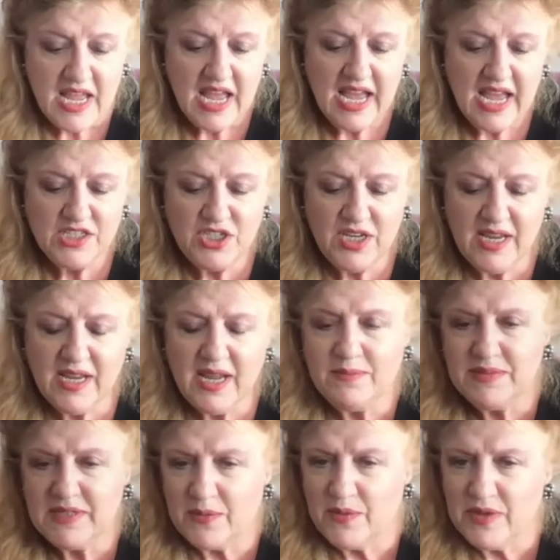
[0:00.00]
And she
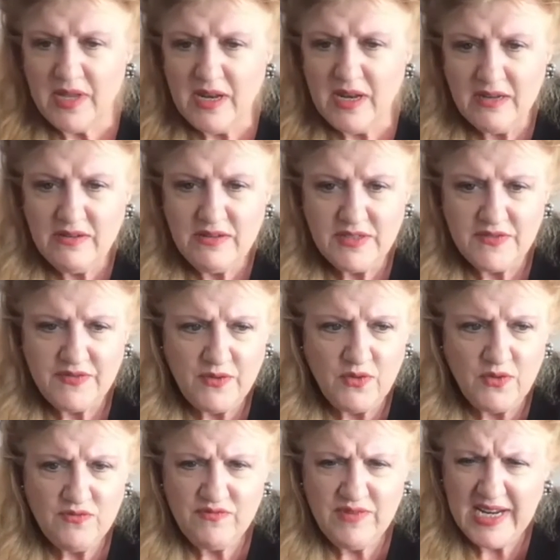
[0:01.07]
comes up with a load of
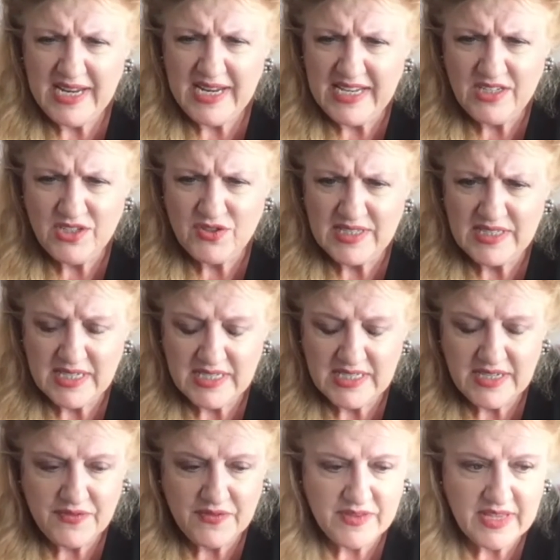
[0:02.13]
really interesting
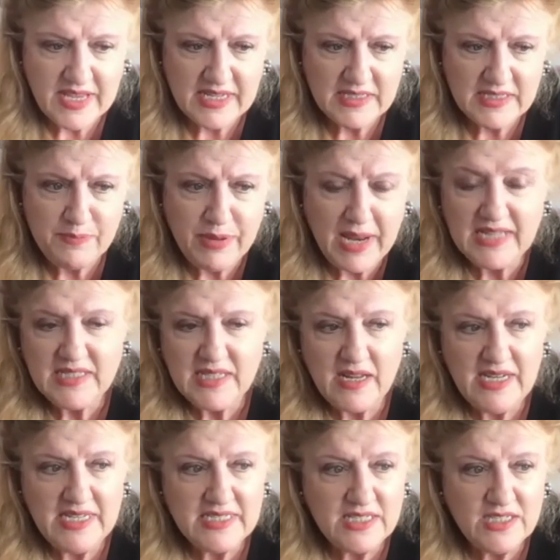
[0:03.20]
different things. Plus, I
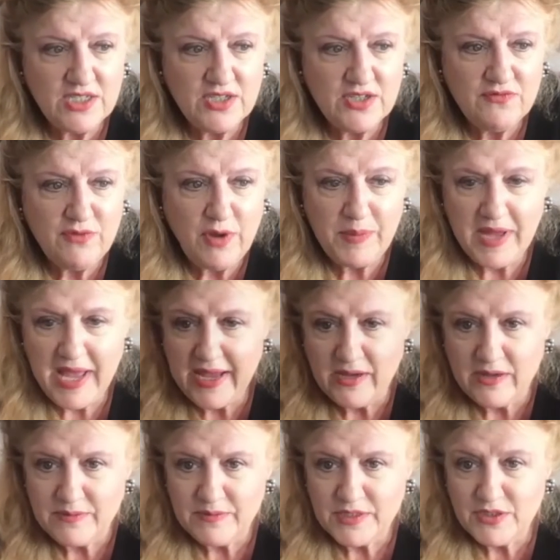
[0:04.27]
listen to Robert
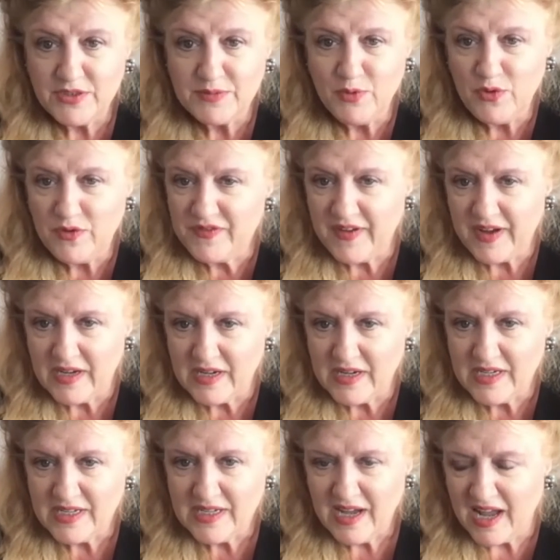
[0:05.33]
Elms, who's more funk.
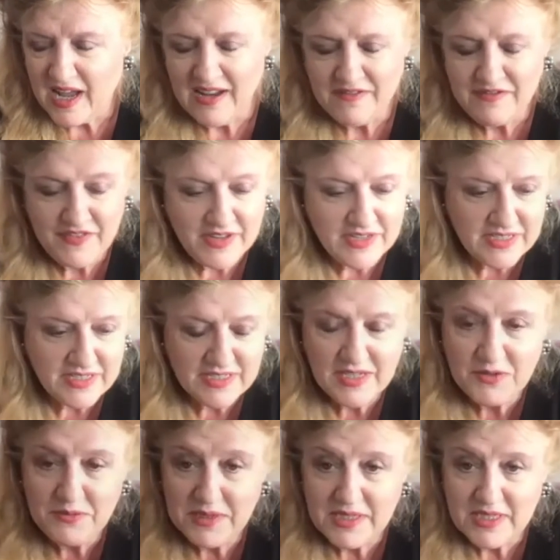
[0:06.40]
I love funk so
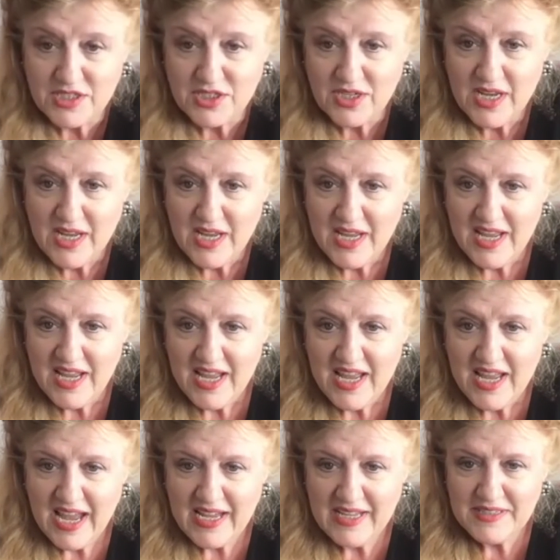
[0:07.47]
much.
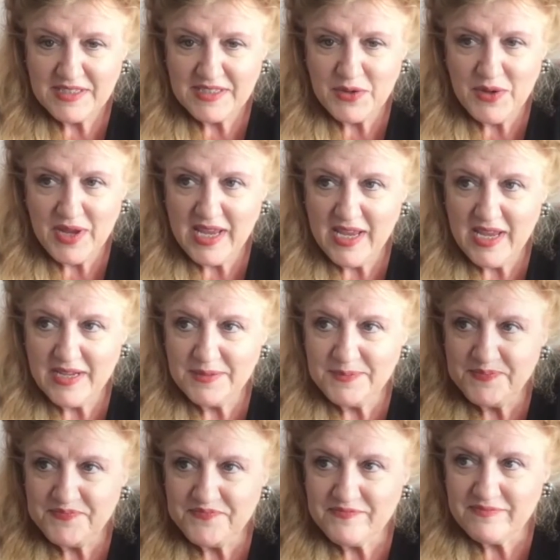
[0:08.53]
And so he,
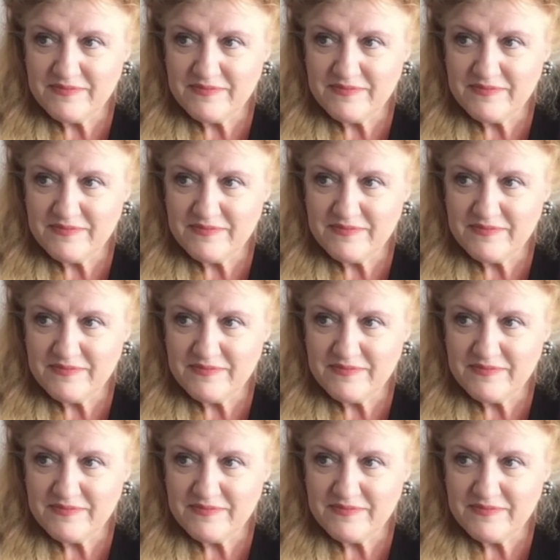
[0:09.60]
the